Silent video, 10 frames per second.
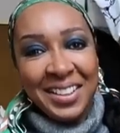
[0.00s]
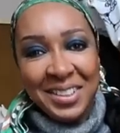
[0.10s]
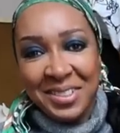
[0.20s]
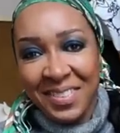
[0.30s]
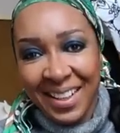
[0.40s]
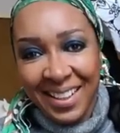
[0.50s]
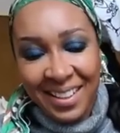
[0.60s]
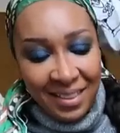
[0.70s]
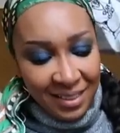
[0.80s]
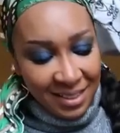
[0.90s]
Yeah, use me.
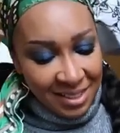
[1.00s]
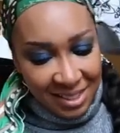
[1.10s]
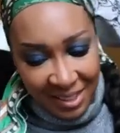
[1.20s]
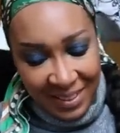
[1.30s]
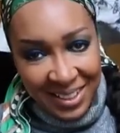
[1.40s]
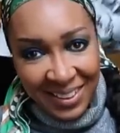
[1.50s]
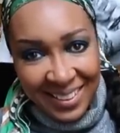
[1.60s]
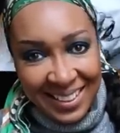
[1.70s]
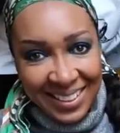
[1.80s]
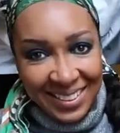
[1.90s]
So he
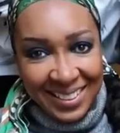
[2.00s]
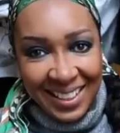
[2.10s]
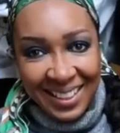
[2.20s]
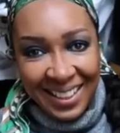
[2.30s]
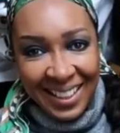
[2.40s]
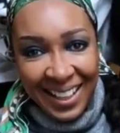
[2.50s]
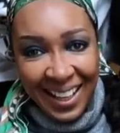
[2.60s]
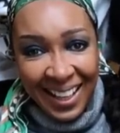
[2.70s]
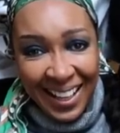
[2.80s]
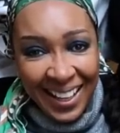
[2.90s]
got these.
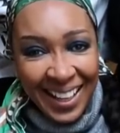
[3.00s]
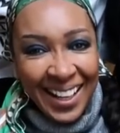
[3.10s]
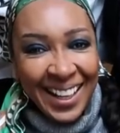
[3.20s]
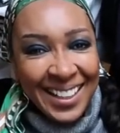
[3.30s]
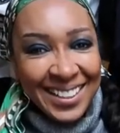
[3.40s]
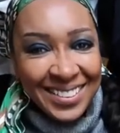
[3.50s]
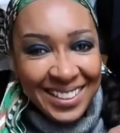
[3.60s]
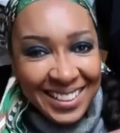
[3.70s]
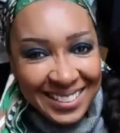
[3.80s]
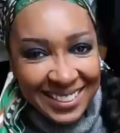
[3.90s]

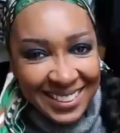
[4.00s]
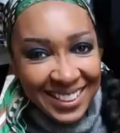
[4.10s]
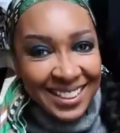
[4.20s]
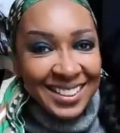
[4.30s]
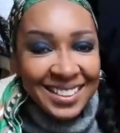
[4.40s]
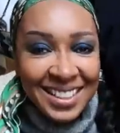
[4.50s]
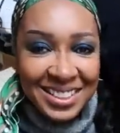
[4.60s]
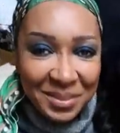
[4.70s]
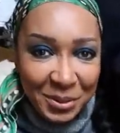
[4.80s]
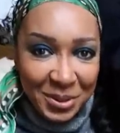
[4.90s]
These
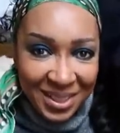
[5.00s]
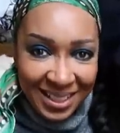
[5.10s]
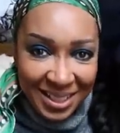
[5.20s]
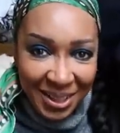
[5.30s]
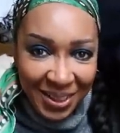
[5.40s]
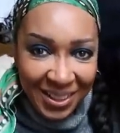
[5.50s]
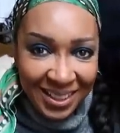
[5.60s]
are the boots that he got.